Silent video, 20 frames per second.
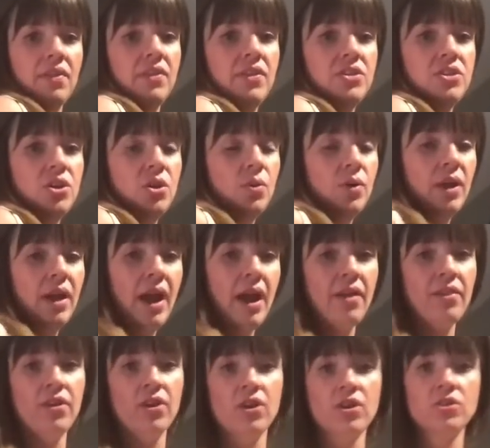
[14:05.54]
the two
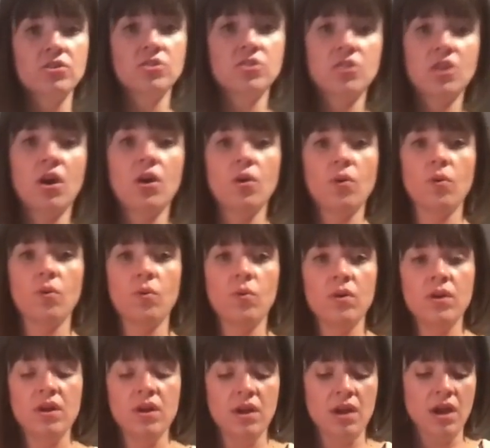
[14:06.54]
together. So,
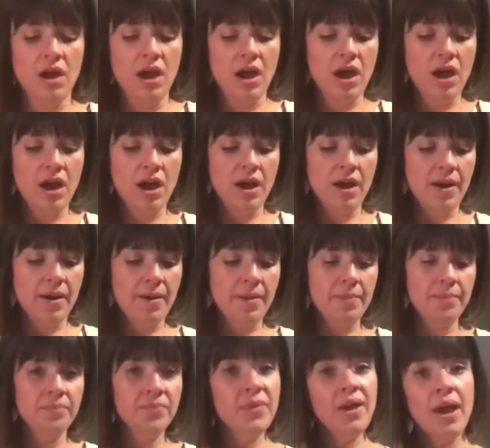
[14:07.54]

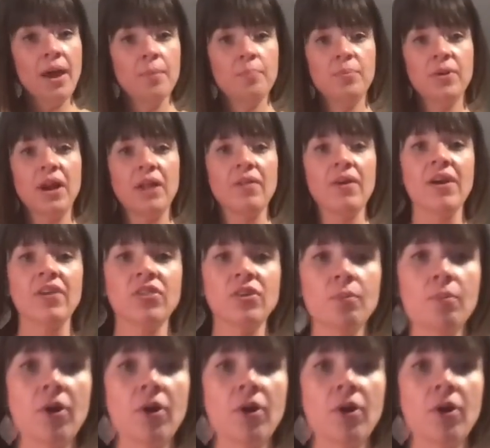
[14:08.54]
yeah, but I like the